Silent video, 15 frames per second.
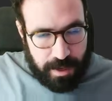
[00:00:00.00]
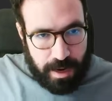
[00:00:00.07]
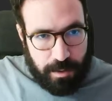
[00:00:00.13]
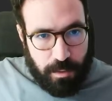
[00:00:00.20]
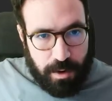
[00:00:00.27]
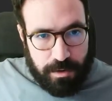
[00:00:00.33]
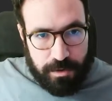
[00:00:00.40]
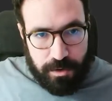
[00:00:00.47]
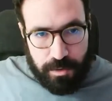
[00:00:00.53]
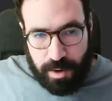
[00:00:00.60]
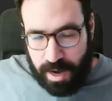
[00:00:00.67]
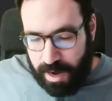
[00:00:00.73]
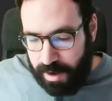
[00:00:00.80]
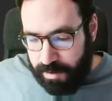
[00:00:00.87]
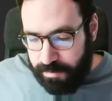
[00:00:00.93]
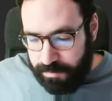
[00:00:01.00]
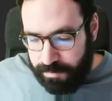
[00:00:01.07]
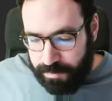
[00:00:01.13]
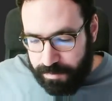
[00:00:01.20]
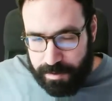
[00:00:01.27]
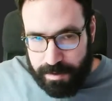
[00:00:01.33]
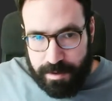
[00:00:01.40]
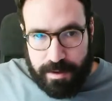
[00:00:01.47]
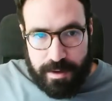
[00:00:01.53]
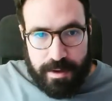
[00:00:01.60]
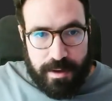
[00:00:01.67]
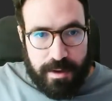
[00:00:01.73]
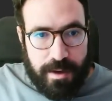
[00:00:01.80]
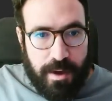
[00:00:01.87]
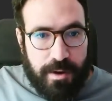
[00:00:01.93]
want to have
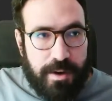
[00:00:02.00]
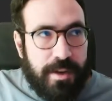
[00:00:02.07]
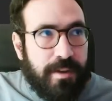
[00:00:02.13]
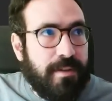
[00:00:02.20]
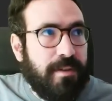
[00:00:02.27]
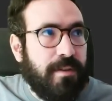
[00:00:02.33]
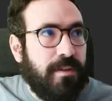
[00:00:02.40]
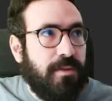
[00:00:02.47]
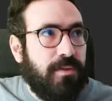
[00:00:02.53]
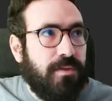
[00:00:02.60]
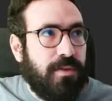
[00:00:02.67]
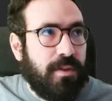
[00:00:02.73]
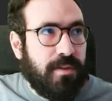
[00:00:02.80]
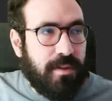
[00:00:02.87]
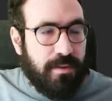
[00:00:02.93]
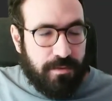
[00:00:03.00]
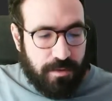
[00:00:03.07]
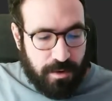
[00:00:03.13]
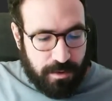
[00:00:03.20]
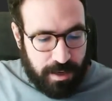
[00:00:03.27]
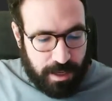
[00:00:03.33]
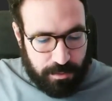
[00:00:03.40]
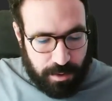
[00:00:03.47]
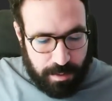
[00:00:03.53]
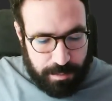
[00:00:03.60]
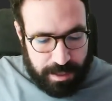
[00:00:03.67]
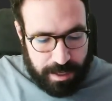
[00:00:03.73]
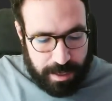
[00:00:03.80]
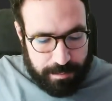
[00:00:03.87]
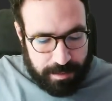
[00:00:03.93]
an int 64 that will be
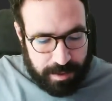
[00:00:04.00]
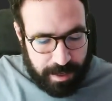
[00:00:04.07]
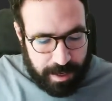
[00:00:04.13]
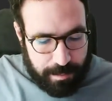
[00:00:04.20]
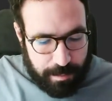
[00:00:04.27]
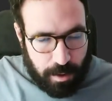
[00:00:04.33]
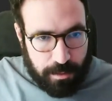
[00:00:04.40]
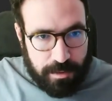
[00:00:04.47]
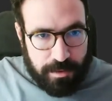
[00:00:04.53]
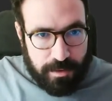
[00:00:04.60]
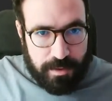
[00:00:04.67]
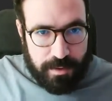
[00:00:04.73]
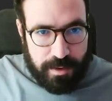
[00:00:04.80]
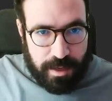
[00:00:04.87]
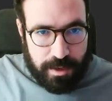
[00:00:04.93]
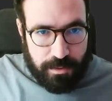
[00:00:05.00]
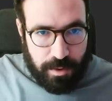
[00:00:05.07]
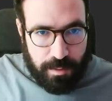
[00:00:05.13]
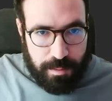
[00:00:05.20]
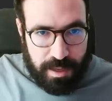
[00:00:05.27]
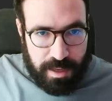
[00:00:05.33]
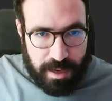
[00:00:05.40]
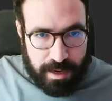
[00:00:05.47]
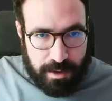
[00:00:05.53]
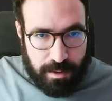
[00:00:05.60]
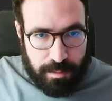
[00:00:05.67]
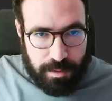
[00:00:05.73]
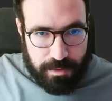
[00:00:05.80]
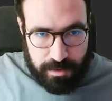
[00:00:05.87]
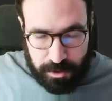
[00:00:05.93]
named amount, that will be at the
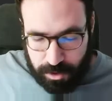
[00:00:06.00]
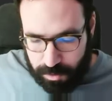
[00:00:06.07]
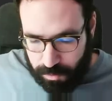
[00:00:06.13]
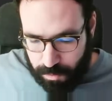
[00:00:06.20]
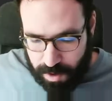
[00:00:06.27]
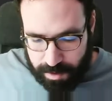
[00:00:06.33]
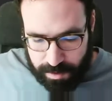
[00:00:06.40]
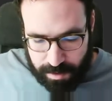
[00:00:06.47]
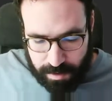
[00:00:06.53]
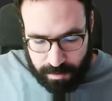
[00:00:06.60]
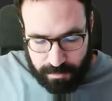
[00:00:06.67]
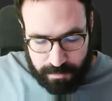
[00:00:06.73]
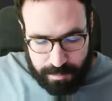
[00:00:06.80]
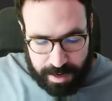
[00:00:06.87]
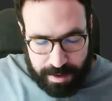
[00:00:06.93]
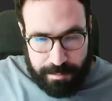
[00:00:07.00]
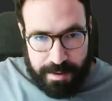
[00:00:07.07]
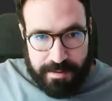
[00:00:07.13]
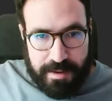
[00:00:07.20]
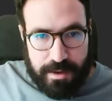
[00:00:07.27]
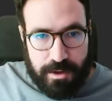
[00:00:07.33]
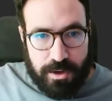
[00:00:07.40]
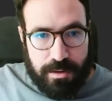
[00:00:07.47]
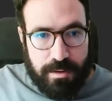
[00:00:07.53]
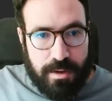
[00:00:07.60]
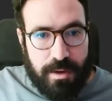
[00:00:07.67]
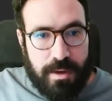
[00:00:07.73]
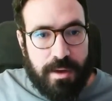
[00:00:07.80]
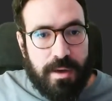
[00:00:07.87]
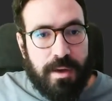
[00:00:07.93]
position 1 of my message.
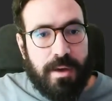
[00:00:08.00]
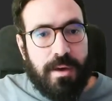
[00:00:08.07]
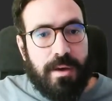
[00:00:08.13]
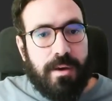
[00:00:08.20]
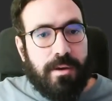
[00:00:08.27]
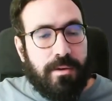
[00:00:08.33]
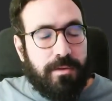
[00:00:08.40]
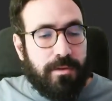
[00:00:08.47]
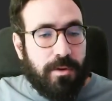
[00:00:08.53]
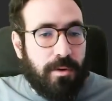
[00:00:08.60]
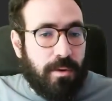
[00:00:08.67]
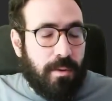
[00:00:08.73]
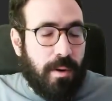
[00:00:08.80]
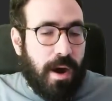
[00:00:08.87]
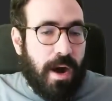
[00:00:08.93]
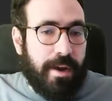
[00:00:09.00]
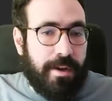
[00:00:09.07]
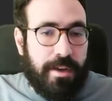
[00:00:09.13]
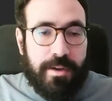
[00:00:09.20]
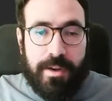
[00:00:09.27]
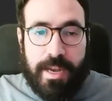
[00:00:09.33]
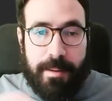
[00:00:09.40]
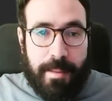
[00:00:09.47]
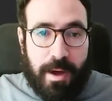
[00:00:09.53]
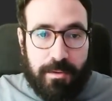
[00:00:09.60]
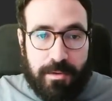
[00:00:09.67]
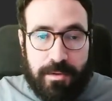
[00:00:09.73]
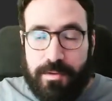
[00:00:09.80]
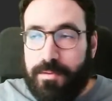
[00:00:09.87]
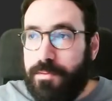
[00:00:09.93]
So I need an
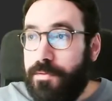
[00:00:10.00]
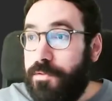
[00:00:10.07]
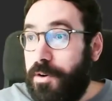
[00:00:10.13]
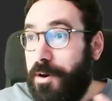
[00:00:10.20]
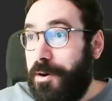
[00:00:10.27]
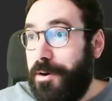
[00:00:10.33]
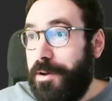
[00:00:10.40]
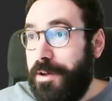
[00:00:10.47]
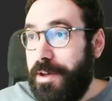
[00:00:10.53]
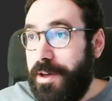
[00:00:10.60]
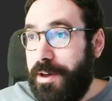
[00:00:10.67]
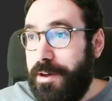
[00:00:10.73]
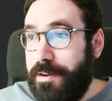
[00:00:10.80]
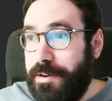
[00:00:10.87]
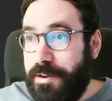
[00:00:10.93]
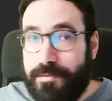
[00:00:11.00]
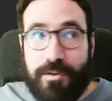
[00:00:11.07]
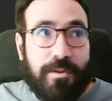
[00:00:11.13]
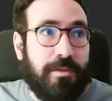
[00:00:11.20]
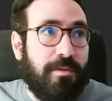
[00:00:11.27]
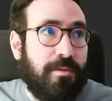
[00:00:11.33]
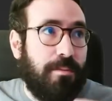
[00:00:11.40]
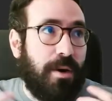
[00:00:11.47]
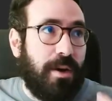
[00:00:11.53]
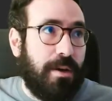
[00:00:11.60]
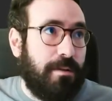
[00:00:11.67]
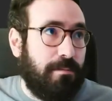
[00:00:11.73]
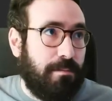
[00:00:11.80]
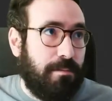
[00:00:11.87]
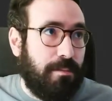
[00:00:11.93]
amount for an invoice,
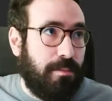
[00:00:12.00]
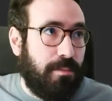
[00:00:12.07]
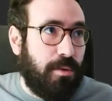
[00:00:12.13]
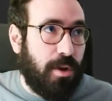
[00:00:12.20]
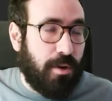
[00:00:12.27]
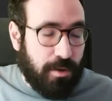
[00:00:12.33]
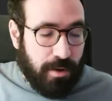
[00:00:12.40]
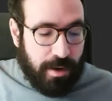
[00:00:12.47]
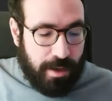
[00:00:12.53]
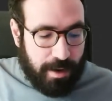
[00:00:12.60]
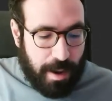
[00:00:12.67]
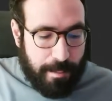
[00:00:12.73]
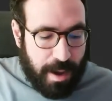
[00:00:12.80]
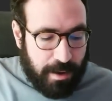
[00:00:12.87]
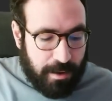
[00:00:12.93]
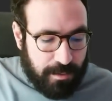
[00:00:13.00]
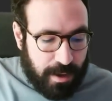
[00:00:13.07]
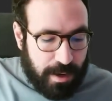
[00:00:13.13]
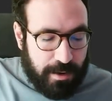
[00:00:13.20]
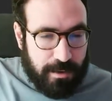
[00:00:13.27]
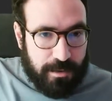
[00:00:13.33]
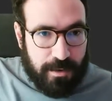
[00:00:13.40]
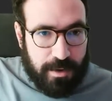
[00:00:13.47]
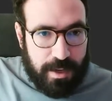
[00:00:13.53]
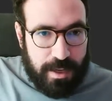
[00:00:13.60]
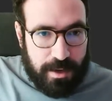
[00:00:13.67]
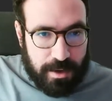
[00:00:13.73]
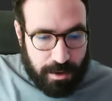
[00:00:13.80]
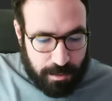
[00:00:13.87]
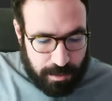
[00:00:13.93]
but not only an amount, I also
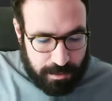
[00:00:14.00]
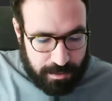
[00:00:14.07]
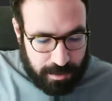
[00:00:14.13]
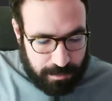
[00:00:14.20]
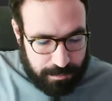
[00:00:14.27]
need a currency.